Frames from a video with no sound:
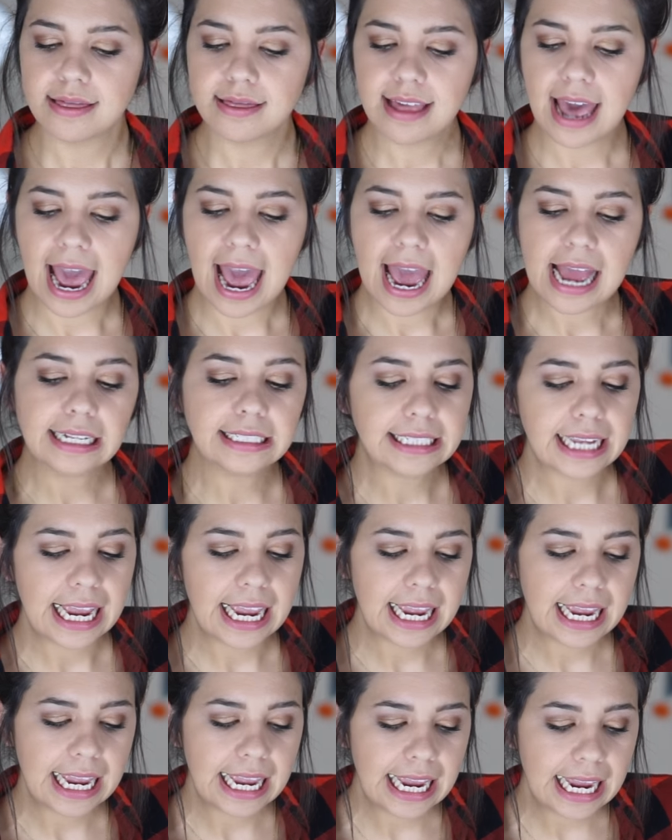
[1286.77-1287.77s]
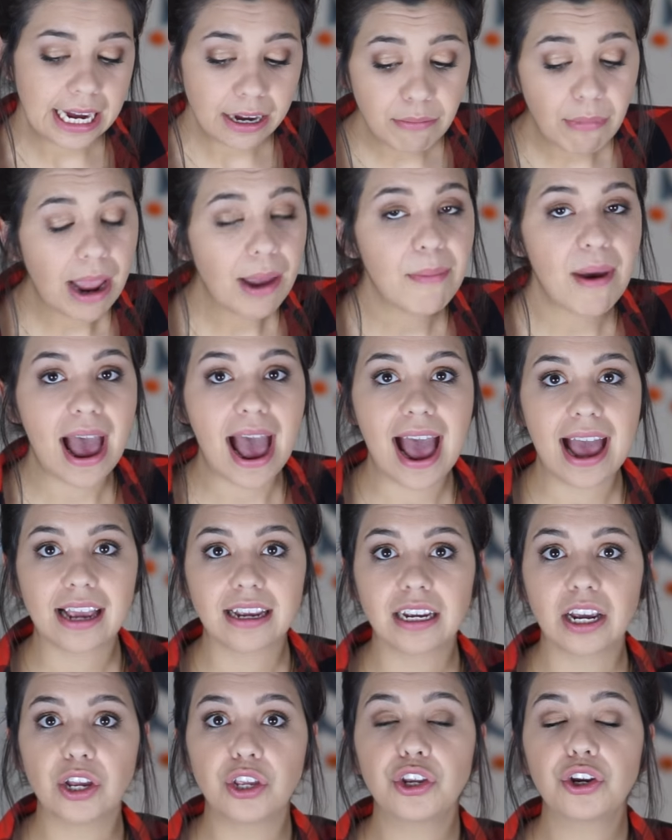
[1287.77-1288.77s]
that in my
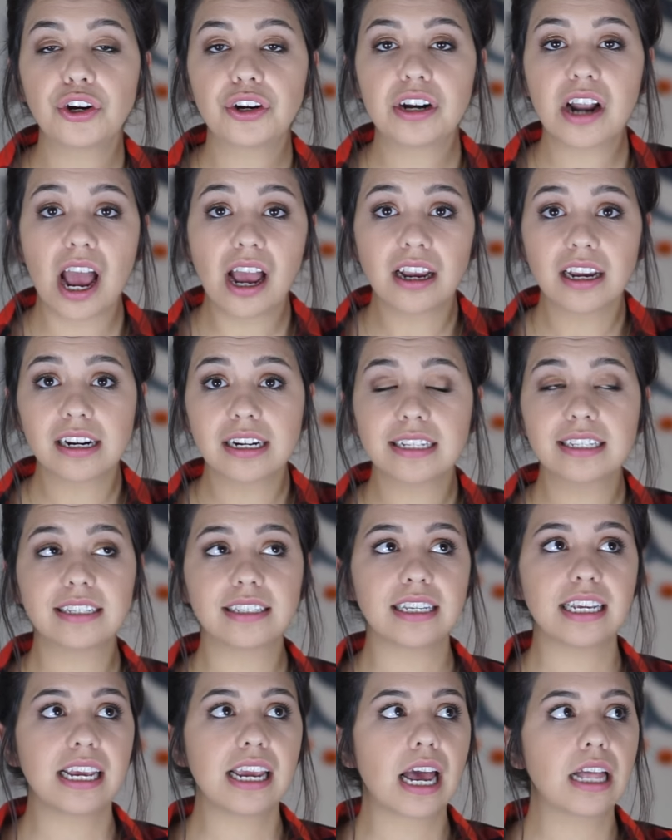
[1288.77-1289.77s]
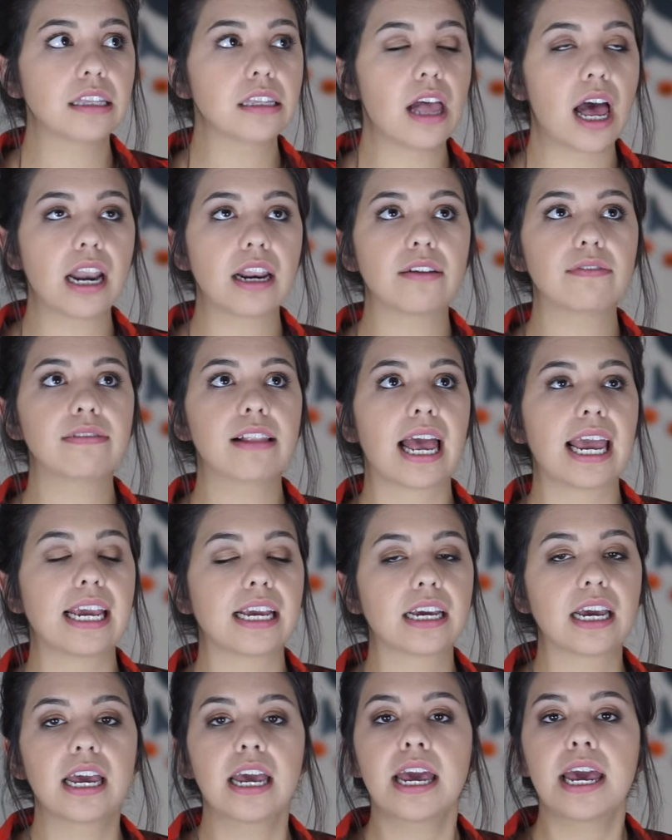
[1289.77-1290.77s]
bag, you're not going to see a lot of
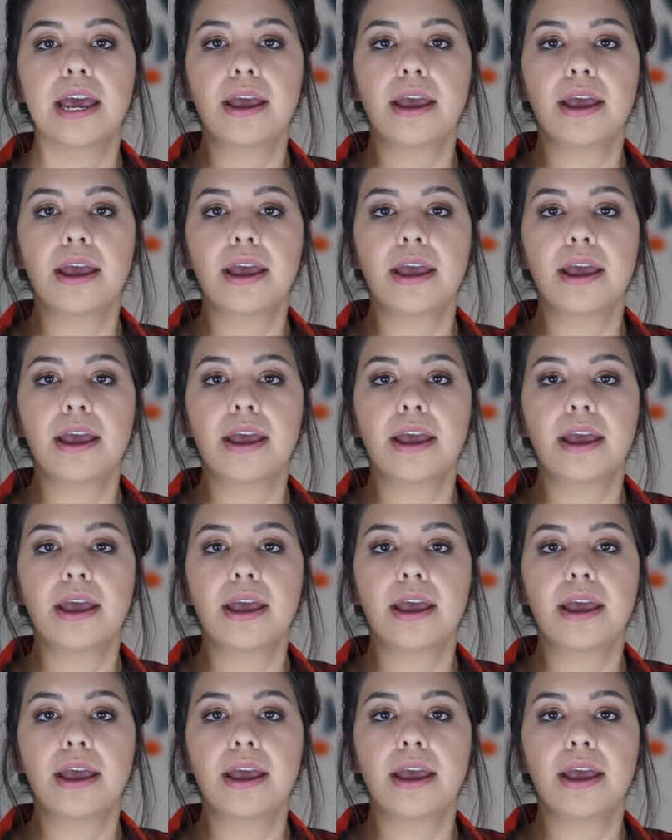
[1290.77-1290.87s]
like